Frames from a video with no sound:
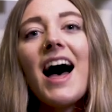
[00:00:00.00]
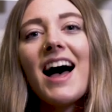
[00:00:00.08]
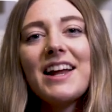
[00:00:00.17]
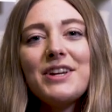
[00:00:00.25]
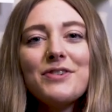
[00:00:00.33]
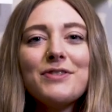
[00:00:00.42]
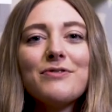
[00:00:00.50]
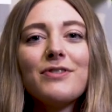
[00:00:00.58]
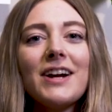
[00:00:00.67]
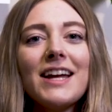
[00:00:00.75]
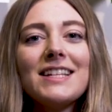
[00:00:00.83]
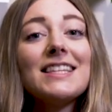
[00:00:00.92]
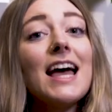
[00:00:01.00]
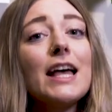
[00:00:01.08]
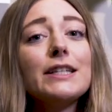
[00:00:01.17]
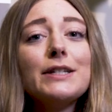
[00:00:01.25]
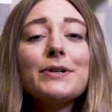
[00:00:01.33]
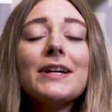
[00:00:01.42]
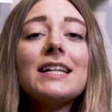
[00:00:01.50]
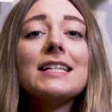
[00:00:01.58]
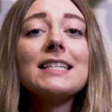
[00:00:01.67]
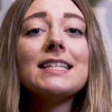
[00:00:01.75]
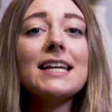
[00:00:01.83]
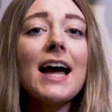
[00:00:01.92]
Hi Newton friends, as you can
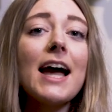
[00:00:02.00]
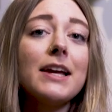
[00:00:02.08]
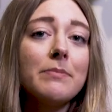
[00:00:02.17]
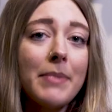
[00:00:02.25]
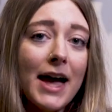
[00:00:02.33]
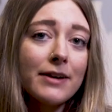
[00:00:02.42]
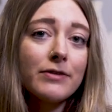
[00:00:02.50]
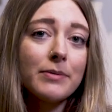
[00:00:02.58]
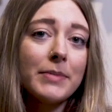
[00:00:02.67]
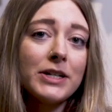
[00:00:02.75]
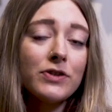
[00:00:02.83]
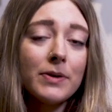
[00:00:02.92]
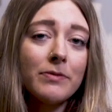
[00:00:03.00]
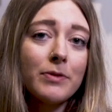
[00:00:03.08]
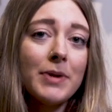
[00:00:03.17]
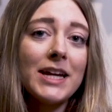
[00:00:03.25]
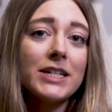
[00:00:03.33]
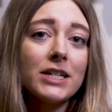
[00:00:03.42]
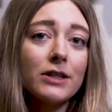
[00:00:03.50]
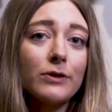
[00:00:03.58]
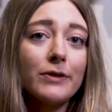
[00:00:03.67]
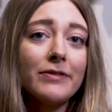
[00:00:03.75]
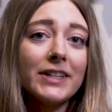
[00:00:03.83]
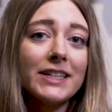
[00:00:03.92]
see I am back from my trip from Ancient
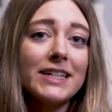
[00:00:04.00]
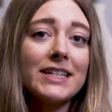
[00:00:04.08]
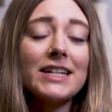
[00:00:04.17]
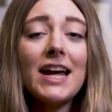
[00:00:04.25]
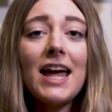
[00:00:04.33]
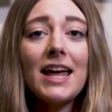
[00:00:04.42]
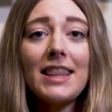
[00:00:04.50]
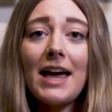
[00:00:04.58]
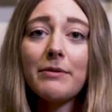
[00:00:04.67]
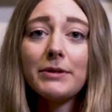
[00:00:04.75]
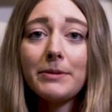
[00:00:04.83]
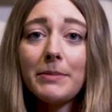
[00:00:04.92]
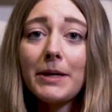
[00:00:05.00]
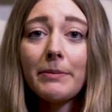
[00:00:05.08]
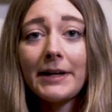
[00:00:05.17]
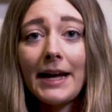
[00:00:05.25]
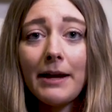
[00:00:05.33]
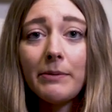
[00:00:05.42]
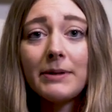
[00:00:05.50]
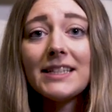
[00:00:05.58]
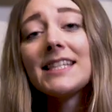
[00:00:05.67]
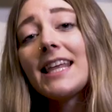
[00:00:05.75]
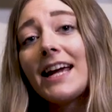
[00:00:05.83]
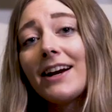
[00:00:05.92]
Lore Village. That was me when I
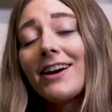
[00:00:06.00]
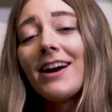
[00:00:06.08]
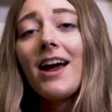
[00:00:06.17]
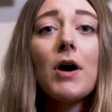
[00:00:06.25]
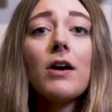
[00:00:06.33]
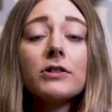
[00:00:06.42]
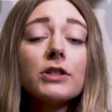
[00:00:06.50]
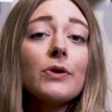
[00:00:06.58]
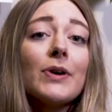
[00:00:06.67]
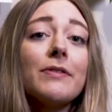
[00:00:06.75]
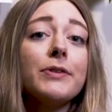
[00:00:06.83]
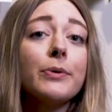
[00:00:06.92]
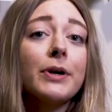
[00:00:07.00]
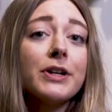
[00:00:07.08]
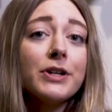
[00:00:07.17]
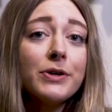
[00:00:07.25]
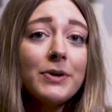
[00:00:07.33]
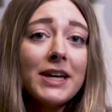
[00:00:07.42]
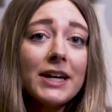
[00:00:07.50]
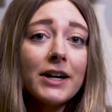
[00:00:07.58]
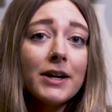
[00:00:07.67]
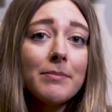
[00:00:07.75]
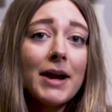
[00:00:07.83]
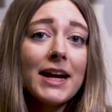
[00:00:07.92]
was there. Also, if you are new
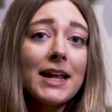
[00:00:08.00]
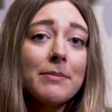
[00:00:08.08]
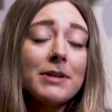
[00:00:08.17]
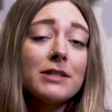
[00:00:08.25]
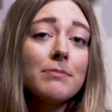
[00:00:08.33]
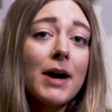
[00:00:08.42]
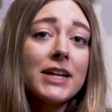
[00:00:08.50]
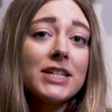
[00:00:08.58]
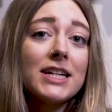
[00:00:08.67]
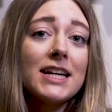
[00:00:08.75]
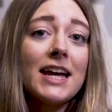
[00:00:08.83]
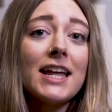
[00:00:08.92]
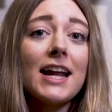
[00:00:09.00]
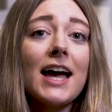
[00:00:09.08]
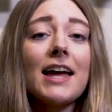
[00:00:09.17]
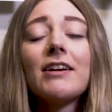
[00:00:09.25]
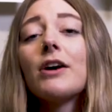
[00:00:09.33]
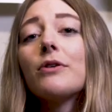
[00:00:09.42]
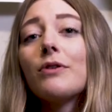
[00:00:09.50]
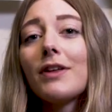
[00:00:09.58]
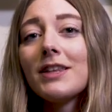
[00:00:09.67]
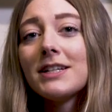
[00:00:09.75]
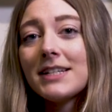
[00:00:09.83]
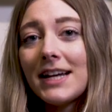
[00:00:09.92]
here, my name is Mushy and I
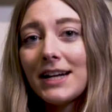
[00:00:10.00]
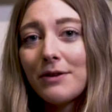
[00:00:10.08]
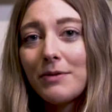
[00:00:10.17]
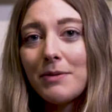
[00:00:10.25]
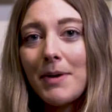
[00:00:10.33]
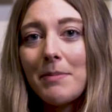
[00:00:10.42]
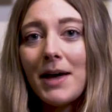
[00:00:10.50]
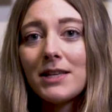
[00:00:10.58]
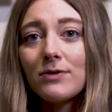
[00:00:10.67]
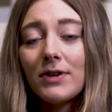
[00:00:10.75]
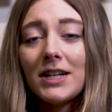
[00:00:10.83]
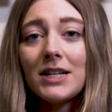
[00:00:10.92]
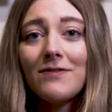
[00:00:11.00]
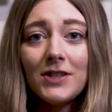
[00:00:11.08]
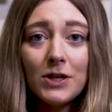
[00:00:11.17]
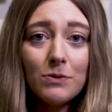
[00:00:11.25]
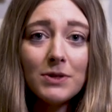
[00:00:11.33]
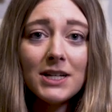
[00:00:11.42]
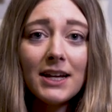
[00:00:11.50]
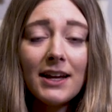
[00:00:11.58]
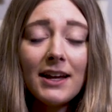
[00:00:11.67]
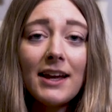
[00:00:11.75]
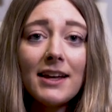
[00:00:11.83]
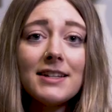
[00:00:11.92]
co-run this channel with my best friend Newt.
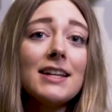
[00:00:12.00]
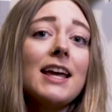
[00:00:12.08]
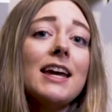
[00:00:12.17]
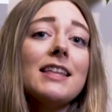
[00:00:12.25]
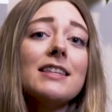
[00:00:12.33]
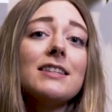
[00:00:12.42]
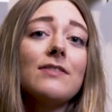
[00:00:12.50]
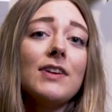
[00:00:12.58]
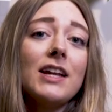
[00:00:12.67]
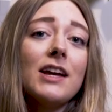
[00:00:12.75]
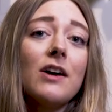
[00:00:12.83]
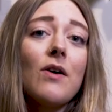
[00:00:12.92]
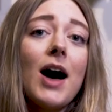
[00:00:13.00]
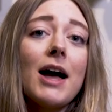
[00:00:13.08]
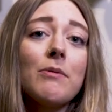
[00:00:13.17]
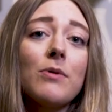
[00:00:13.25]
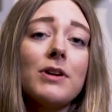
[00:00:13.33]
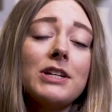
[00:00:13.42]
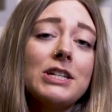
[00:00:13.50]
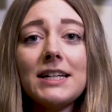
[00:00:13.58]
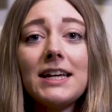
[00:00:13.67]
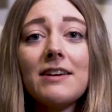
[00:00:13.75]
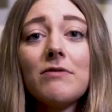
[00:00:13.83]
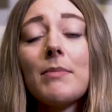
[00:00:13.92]
Today in this video I wanted to
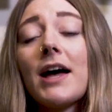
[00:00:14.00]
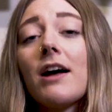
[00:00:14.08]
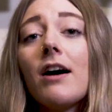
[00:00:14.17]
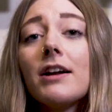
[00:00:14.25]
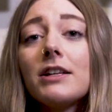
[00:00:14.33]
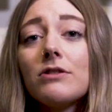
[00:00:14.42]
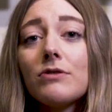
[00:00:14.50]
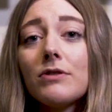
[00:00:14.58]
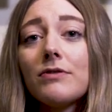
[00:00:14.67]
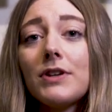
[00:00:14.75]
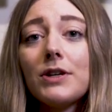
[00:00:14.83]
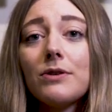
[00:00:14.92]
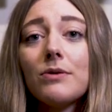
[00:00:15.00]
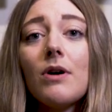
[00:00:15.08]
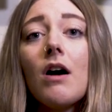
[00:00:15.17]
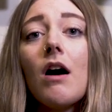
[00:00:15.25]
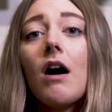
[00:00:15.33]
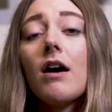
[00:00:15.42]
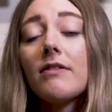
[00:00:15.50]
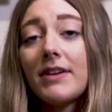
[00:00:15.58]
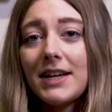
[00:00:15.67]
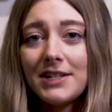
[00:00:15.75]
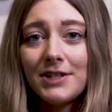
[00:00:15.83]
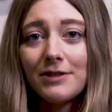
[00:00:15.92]
give my honest review of
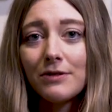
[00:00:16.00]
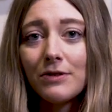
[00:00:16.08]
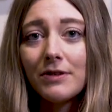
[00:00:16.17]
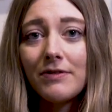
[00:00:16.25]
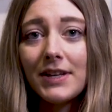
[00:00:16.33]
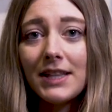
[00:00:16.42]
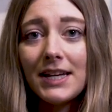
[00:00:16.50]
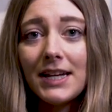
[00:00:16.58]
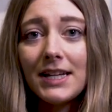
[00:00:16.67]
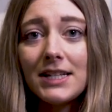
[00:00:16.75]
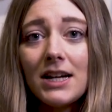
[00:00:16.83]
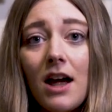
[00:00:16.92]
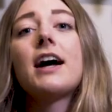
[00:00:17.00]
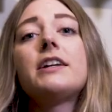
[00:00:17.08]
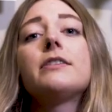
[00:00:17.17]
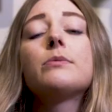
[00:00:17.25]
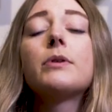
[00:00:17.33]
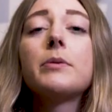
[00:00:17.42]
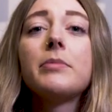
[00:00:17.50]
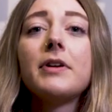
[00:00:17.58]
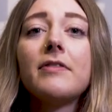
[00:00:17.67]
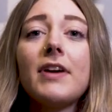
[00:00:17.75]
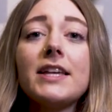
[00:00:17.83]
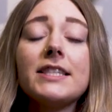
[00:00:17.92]
Ancient Lore Village. I just want to
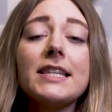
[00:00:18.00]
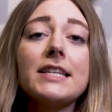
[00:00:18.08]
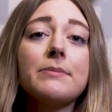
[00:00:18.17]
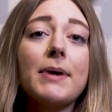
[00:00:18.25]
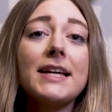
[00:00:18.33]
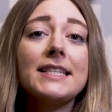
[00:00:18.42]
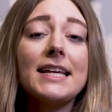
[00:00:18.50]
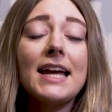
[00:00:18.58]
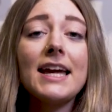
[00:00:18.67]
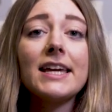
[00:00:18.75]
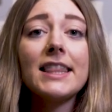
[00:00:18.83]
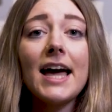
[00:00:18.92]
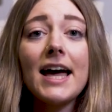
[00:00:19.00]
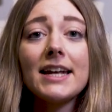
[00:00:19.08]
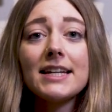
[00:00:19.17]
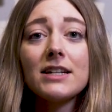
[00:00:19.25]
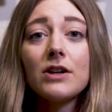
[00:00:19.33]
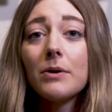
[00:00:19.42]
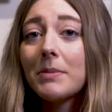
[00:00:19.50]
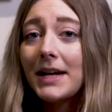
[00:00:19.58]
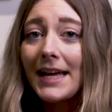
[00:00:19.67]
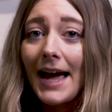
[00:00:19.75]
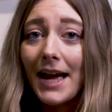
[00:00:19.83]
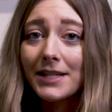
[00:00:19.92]
preface this by saying that
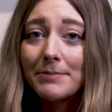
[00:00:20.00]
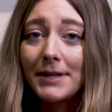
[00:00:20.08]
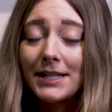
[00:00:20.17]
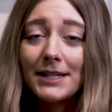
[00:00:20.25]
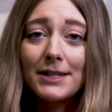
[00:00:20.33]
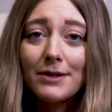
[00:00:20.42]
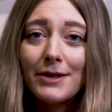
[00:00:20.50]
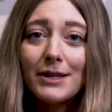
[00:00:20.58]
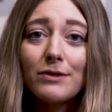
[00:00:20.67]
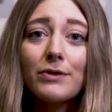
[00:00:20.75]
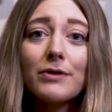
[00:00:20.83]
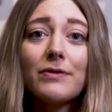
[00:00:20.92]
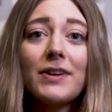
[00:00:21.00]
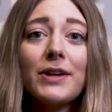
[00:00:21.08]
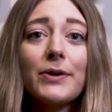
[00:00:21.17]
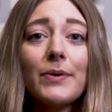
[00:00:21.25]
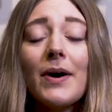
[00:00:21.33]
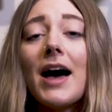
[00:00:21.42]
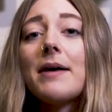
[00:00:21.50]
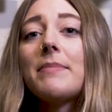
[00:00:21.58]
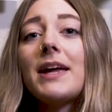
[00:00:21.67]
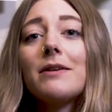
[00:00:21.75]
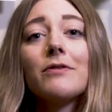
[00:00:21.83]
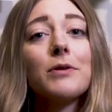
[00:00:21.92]
nobody asked me to do this review. I
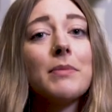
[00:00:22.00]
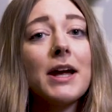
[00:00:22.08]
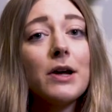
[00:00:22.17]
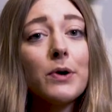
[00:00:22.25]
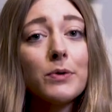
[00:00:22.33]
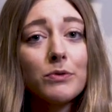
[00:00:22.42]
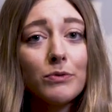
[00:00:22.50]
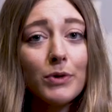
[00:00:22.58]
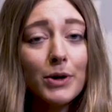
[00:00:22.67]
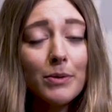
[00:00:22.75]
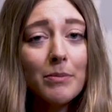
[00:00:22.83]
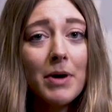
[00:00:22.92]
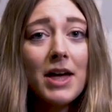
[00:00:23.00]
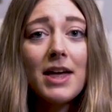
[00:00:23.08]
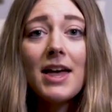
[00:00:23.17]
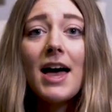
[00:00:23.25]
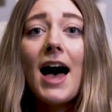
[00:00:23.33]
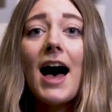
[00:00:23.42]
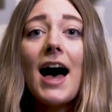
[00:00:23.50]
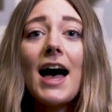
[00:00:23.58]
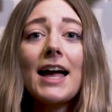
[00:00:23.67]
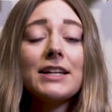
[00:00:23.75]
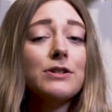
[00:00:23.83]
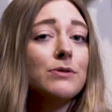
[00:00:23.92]
paid for my own room.
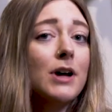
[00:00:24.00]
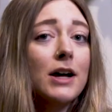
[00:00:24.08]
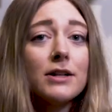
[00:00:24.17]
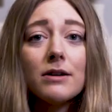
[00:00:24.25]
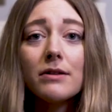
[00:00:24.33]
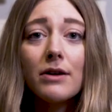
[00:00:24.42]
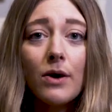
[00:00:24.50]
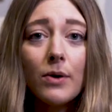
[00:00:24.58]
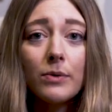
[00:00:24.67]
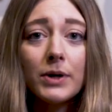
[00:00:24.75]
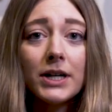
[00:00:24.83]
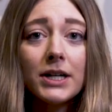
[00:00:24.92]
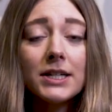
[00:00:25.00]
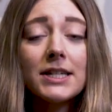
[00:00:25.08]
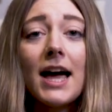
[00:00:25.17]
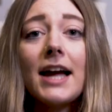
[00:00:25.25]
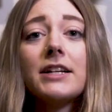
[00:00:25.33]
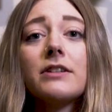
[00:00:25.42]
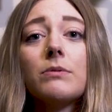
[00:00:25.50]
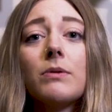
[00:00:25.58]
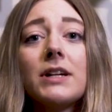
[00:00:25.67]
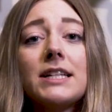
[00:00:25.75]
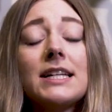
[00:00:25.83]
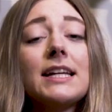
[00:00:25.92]
I do not know the owners. I just
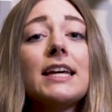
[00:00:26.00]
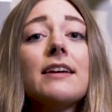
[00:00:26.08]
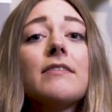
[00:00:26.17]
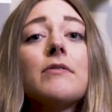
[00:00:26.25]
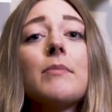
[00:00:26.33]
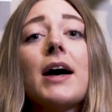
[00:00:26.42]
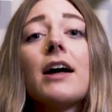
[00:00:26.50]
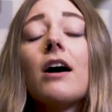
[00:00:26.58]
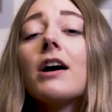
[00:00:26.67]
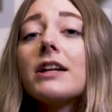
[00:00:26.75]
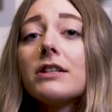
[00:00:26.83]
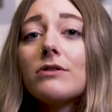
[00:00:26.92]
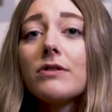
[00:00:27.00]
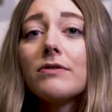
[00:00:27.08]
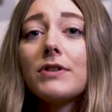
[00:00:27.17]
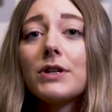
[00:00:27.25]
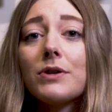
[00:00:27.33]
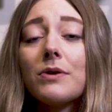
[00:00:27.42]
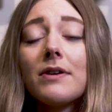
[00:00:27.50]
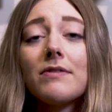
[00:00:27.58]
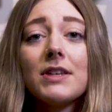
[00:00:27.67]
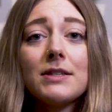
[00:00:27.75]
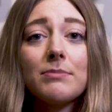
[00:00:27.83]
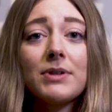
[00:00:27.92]
wanted to give my honest review of
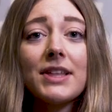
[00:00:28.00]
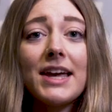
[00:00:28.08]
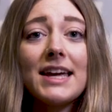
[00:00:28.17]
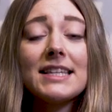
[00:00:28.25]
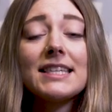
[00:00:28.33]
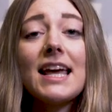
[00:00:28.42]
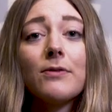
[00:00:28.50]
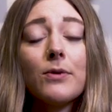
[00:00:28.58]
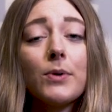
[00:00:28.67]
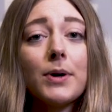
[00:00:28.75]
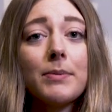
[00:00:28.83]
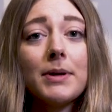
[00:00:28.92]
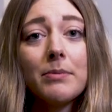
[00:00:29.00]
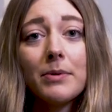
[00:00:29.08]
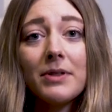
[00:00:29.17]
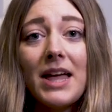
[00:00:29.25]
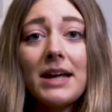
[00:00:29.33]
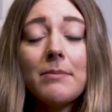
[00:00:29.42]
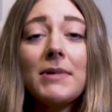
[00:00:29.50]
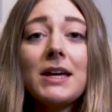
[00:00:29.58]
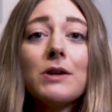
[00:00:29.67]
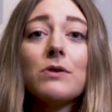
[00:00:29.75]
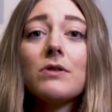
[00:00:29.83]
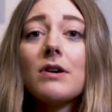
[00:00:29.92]
this place for people like
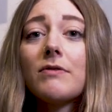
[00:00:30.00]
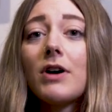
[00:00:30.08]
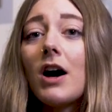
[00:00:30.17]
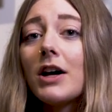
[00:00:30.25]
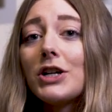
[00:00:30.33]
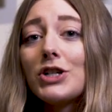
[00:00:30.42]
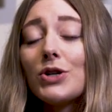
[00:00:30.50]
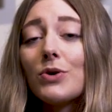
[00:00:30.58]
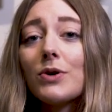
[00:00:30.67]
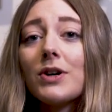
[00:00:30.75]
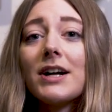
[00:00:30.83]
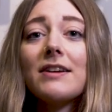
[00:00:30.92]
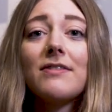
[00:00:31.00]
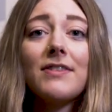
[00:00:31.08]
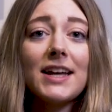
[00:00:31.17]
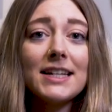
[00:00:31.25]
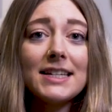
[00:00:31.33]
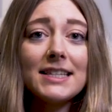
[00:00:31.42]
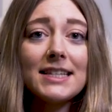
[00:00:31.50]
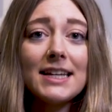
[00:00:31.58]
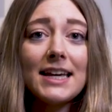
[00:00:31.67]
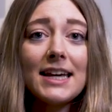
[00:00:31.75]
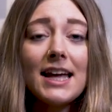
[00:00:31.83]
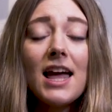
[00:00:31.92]
me who love cottagecore and
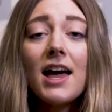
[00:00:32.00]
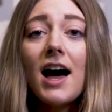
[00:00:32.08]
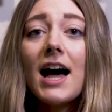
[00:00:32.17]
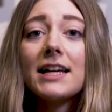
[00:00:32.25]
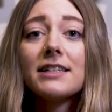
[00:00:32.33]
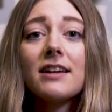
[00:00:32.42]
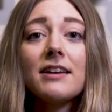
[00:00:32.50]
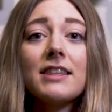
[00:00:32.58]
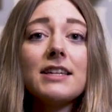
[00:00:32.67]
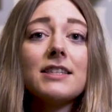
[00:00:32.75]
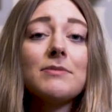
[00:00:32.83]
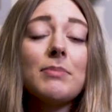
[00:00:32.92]
fantasy. I saw this